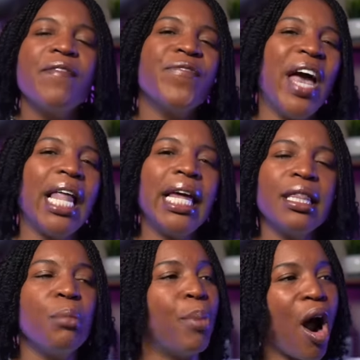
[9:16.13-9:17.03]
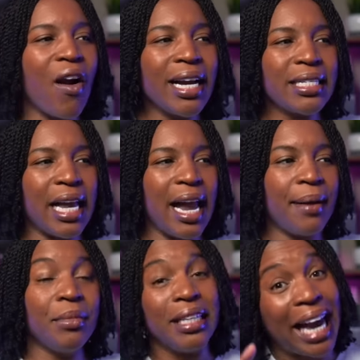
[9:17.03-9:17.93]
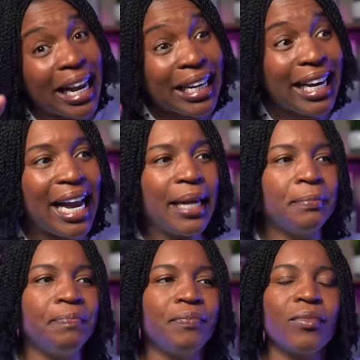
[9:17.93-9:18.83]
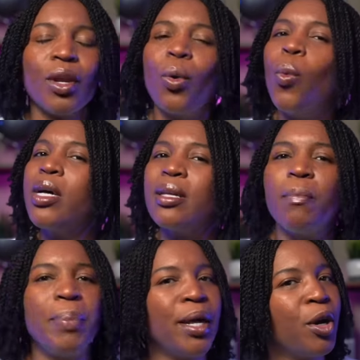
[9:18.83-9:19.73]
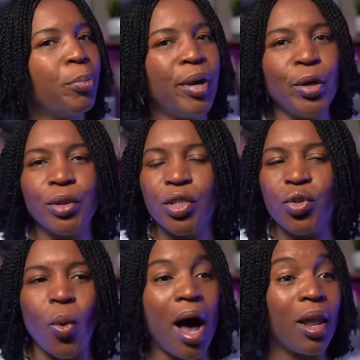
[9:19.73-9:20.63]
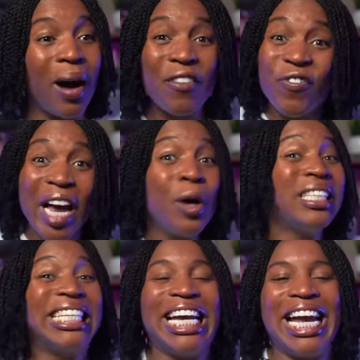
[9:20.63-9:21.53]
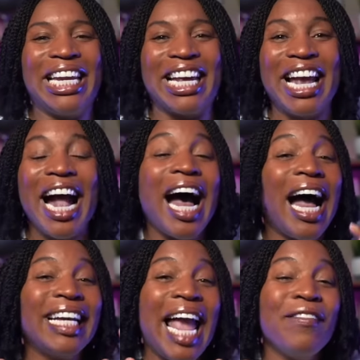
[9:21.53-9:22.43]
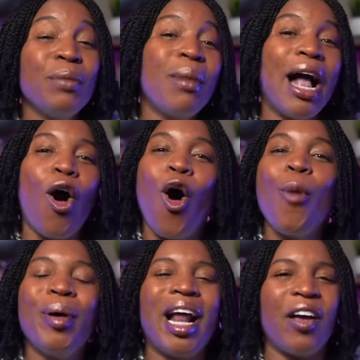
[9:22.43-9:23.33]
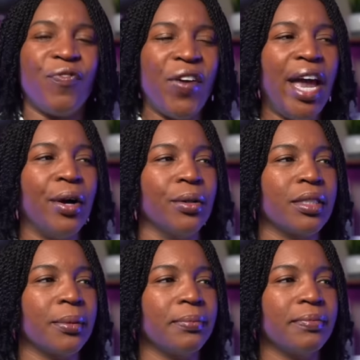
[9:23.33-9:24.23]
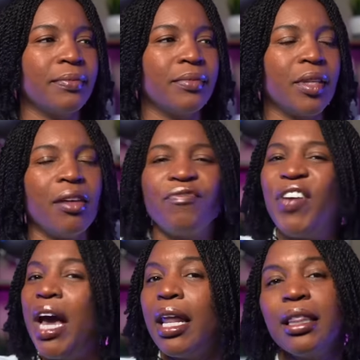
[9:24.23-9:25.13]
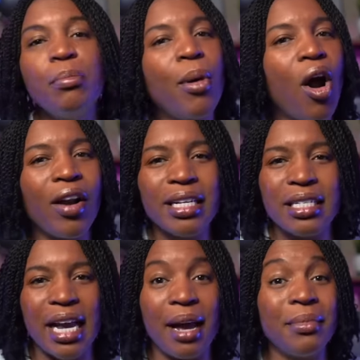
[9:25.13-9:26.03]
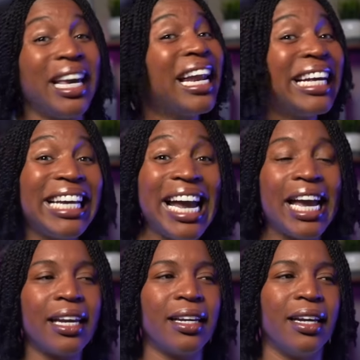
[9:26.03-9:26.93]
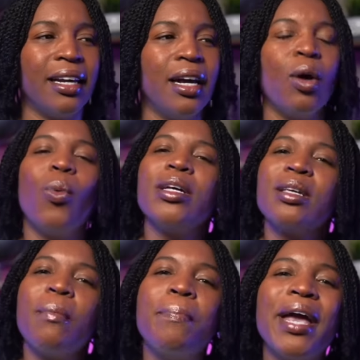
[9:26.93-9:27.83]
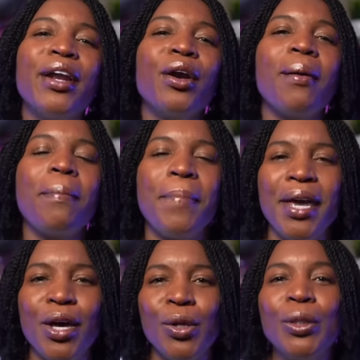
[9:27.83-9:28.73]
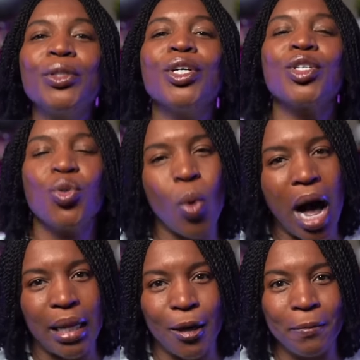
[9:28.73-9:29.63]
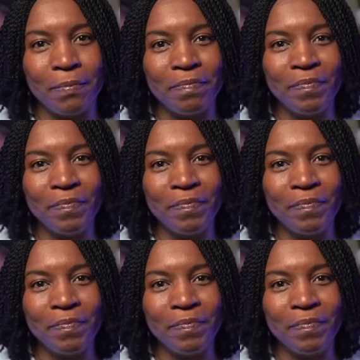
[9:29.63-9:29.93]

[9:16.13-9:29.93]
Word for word: failing the bar exam yet again was a bitter pill to swallow. I failed again. I gave it my all, but I failed. Failing the bar exam yet again was a bitter pill to swallow.